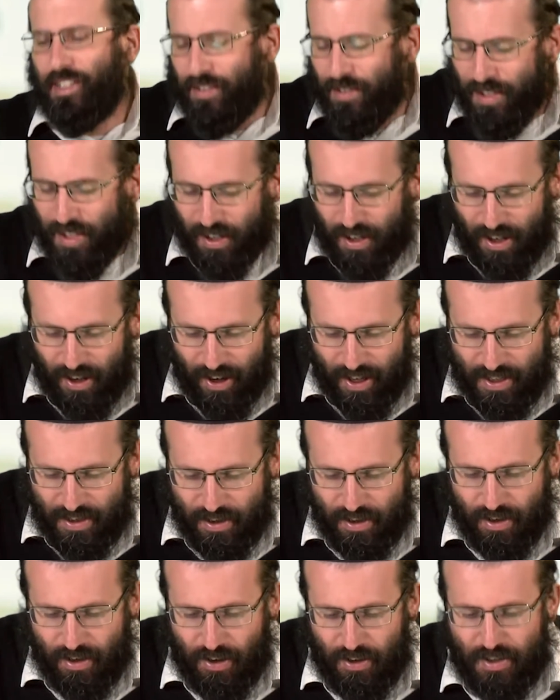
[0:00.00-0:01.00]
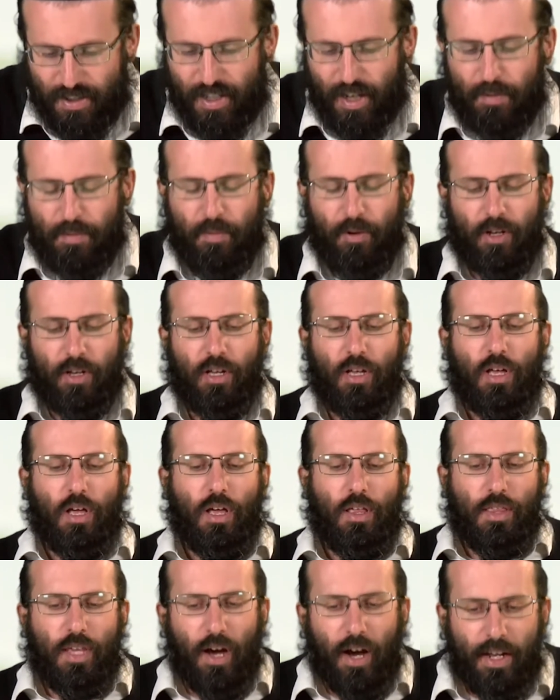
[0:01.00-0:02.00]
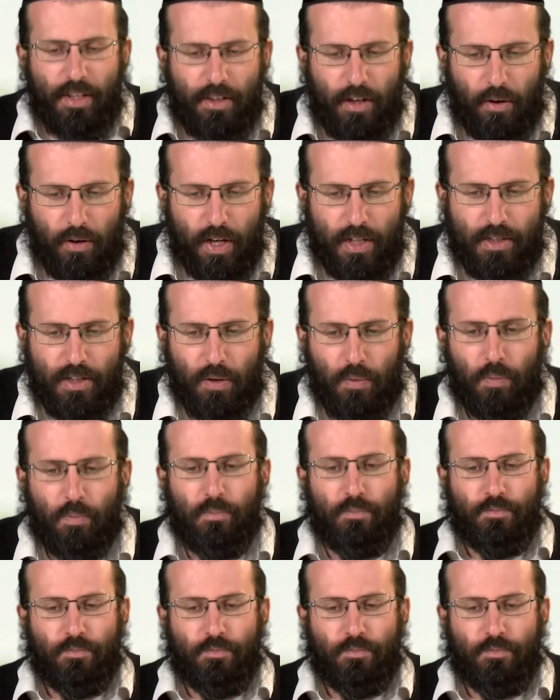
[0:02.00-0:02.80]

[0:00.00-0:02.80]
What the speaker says: It was a nice concept, but the idea is that